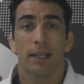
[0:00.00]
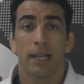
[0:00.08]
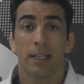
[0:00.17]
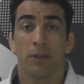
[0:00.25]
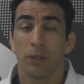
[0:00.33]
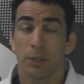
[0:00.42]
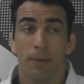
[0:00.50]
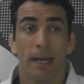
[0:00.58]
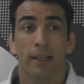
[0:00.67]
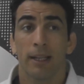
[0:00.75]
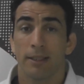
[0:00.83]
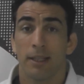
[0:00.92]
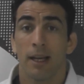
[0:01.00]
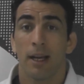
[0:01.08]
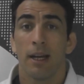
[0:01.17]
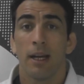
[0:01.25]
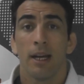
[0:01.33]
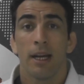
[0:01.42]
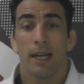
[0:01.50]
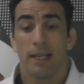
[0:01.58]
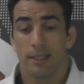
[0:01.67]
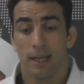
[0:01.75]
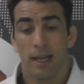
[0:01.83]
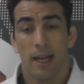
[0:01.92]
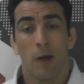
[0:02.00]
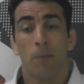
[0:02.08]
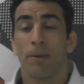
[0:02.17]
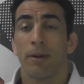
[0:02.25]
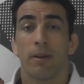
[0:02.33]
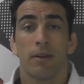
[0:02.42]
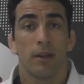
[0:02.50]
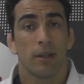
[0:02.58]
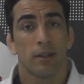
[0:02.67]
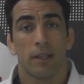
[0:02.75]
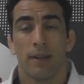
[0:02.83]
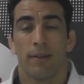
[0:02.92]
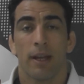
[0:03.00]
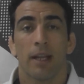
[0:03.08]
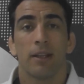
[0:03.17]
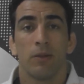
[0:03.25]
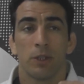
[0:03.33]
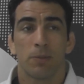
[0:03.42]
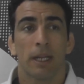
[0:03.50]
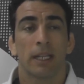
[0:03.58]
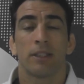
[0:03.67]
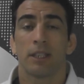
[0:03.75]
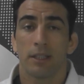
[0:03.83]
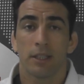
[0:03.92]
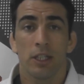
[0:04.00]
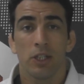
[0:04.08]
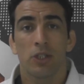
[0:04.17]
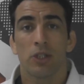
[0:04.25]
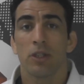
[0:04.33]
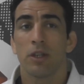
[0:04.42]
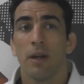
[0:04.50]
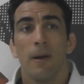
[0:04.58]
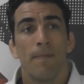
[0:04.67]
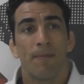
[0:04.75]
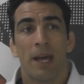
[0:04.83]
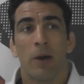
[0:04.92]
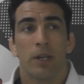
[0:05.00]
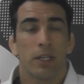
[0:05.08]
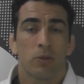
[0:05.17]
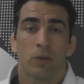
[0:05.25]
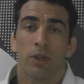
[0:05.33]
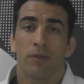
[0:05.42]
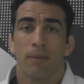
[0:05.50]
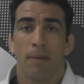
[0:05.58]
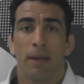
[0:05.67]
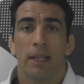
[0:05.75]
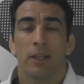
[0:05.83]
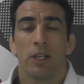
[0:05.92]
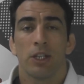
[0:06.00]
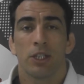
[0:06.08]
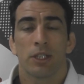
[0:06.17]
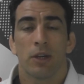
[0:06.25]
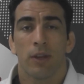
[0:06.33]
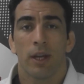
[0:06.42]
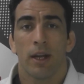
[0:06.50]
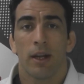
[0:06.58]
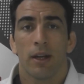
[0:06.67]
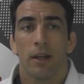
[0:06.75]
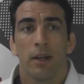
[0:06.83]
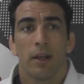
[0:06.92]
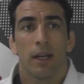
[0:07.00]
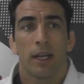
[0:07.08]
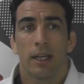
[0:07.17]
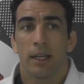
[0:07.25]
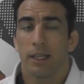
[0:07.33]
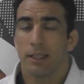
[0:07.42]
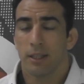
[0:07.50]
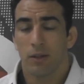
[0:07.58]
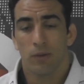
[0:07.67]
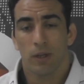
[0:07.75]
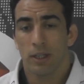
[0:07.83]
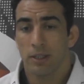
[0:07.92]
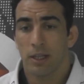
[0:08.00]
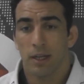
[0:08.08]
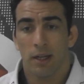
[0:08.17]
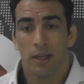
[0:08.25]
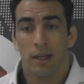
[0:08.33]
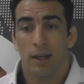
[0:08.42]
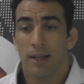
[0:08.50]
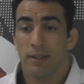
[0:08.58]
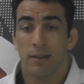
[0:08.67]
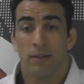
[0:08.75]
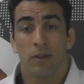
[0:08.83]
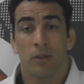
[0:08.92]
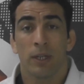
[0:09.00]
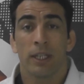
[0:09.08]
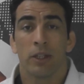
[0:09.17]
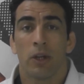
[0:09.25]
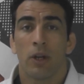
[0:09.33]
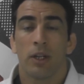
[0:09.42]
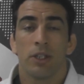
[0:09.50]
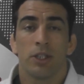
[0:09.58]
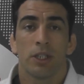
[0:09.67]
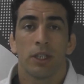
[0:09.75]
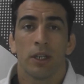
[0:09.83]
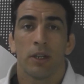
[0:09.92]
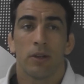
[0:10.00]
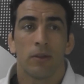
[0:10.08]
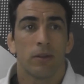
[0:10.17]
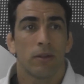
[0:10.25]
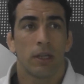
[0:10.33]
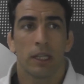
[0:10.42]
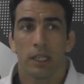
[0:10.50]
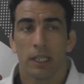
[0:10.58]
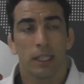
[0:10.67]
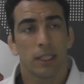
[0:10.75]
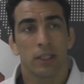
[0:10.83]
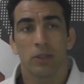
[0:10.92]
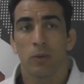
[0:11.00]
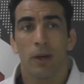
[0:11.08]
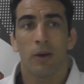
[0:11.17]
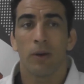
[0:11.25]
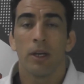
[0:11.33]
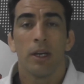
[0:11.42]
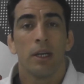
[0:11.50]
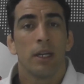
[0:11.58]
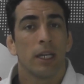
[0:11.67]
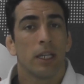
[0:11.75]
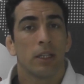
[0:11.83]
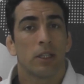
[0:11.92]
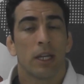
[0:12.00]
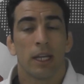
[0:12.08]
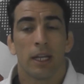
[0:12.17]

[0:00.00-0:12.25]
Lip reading: getting respect as a helper, then getting respect as a teacher. Now he's one of my main teachers out there, and has a great knowledge, you know, and he does well in